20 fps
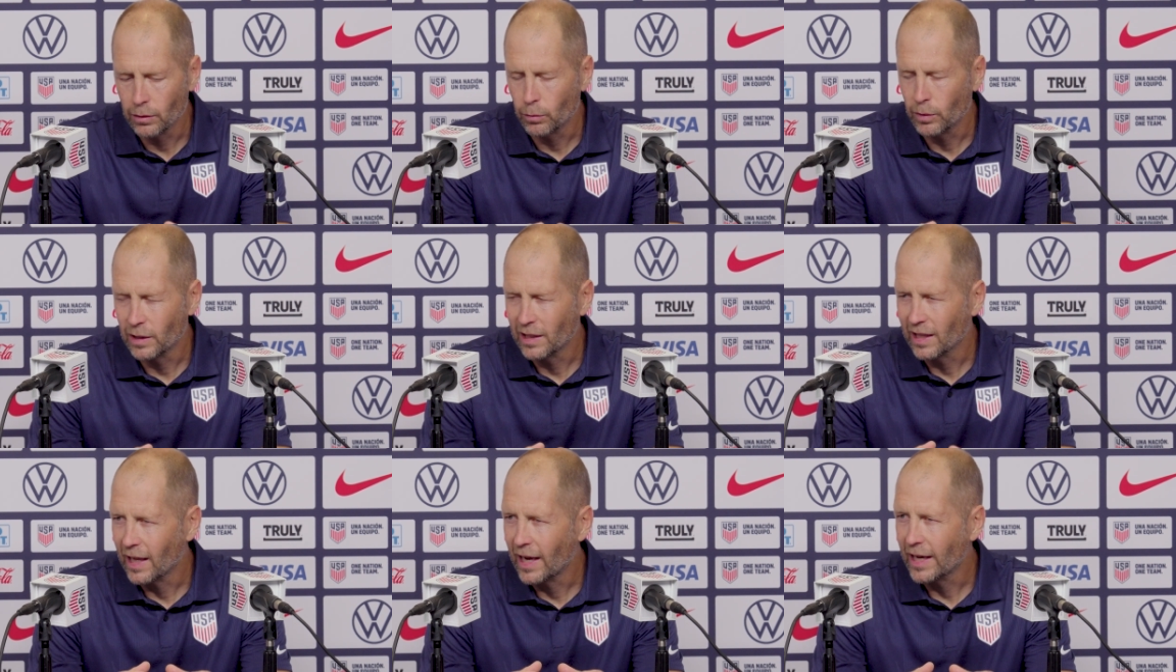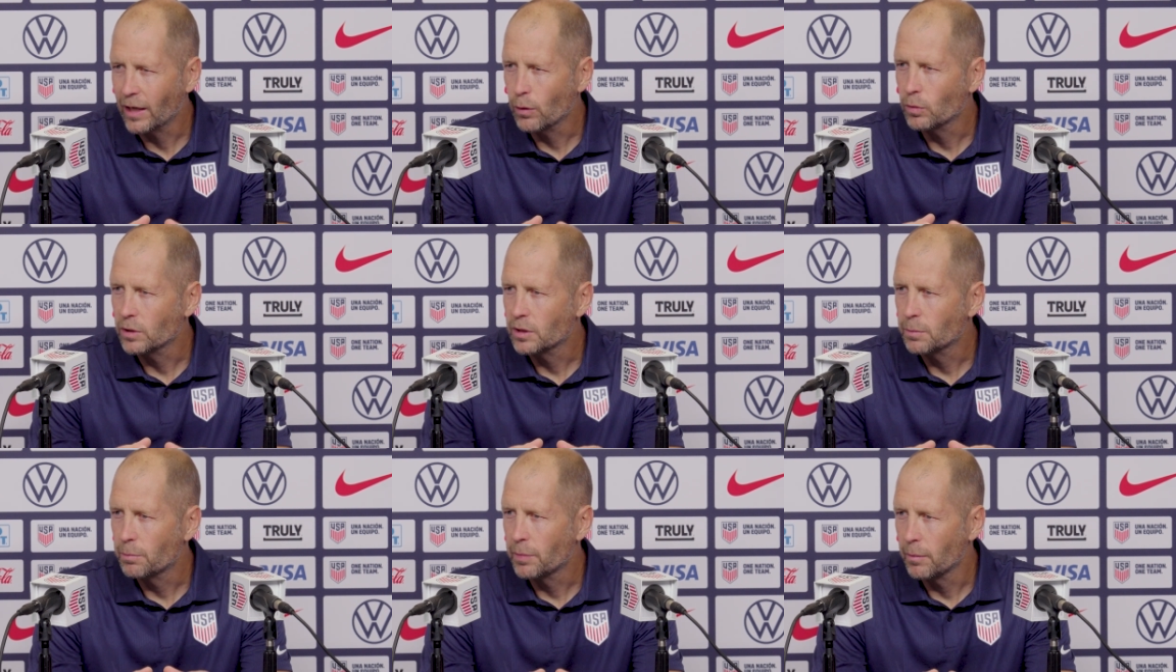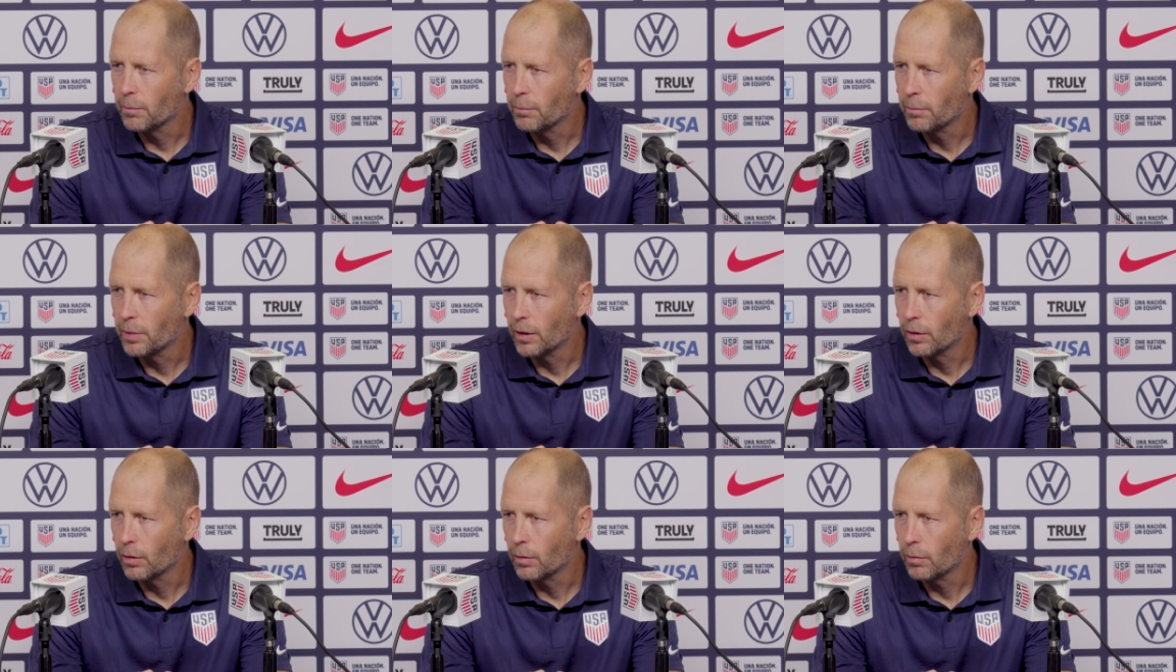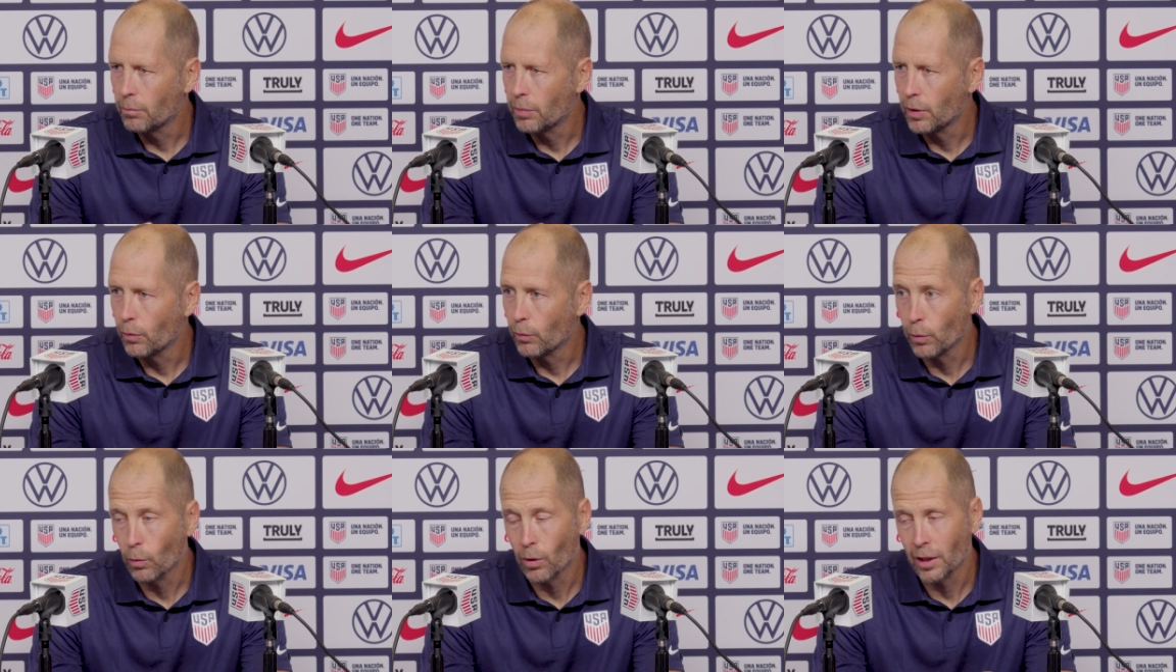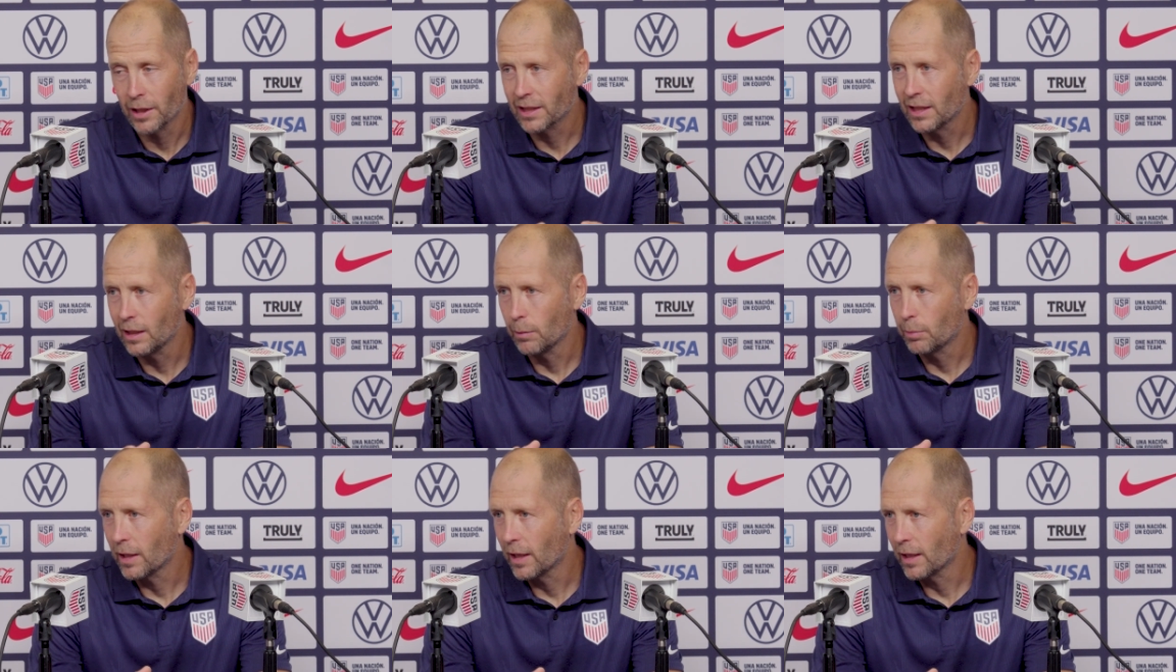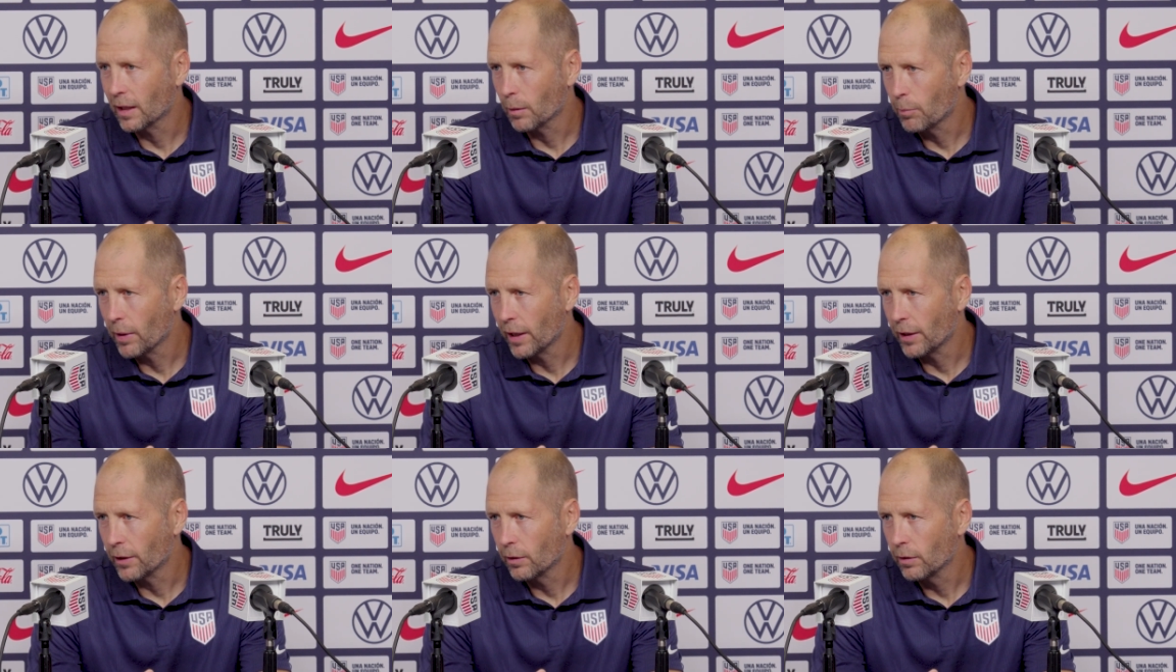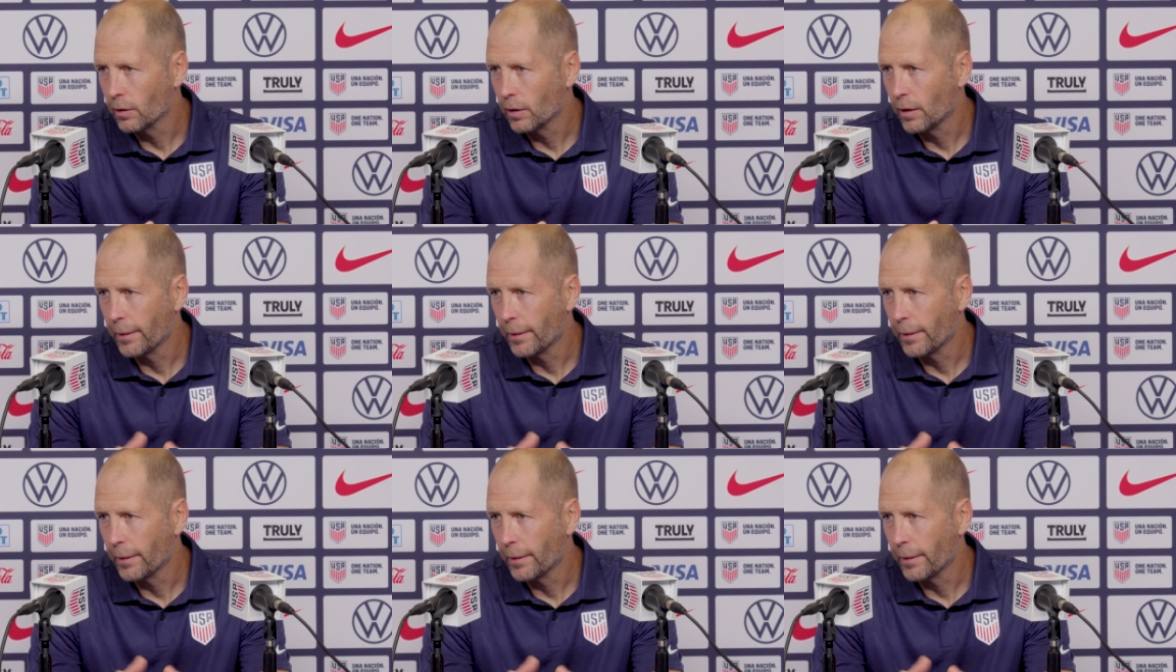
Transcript: we like what's been built, but we want to keep getting better.